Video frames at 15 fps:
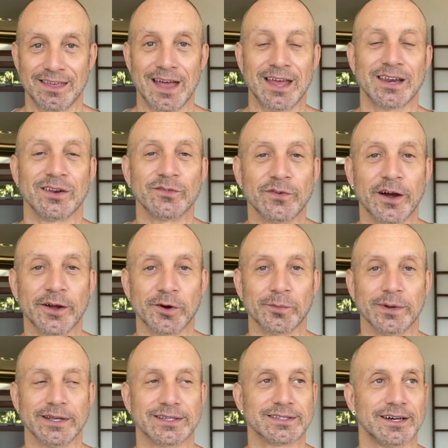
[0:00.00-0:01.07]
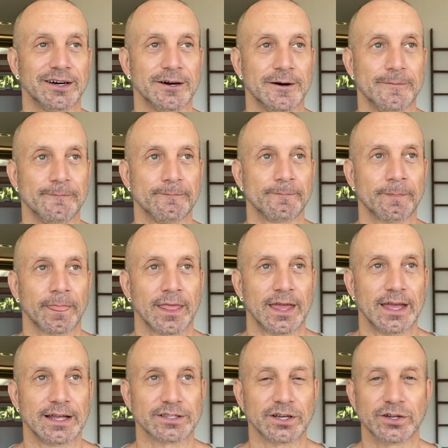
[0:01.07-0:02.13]
that environment,
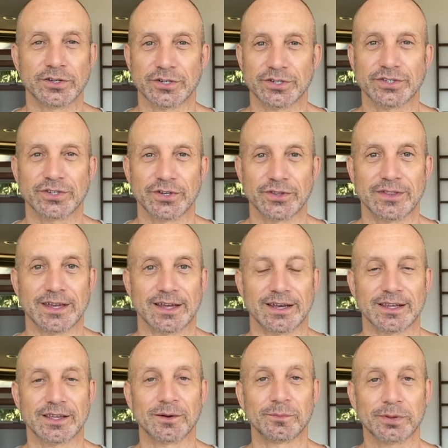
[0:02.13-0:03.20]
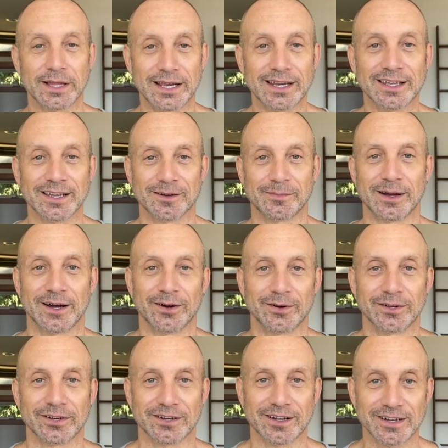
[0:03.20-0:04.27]
it's understood that complaining
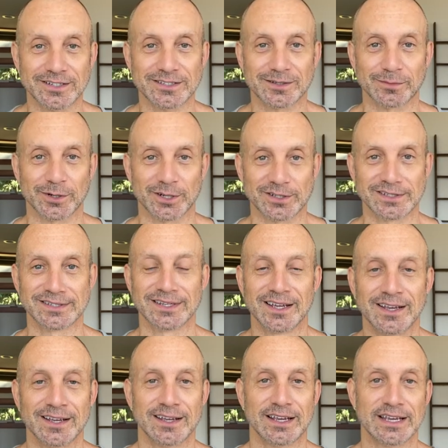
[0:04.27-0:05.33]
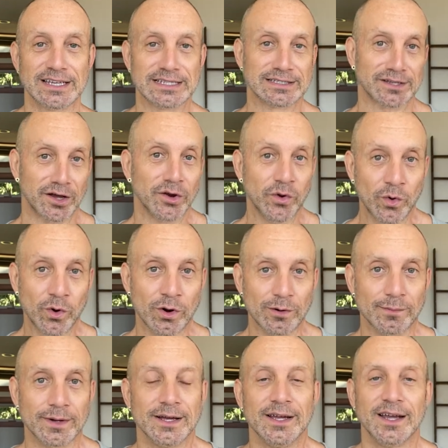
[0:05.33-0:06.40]
about your customers is a
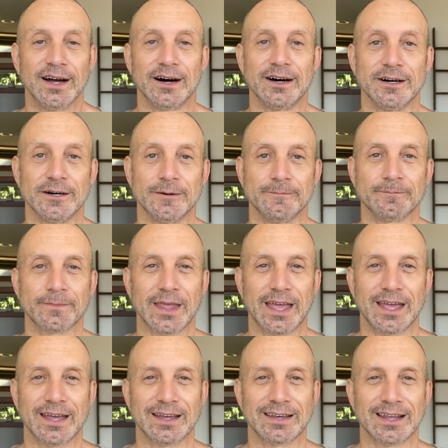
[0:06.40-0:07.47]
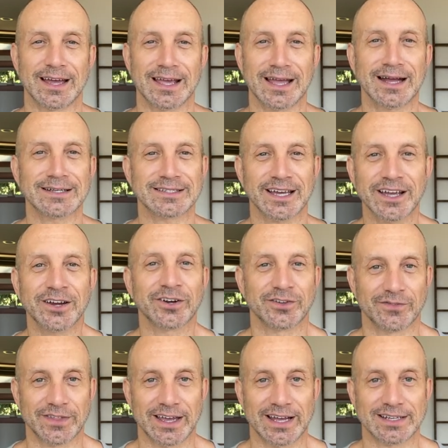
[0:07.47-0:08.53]
norm. And I got tired
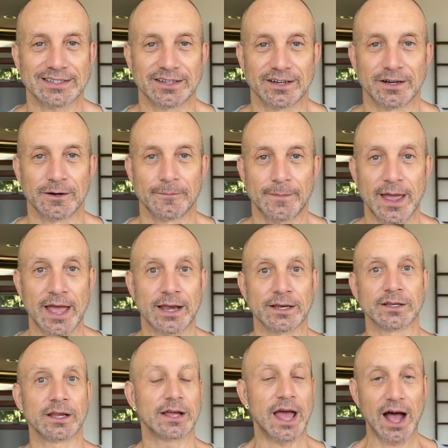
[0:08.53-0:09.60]
of that. And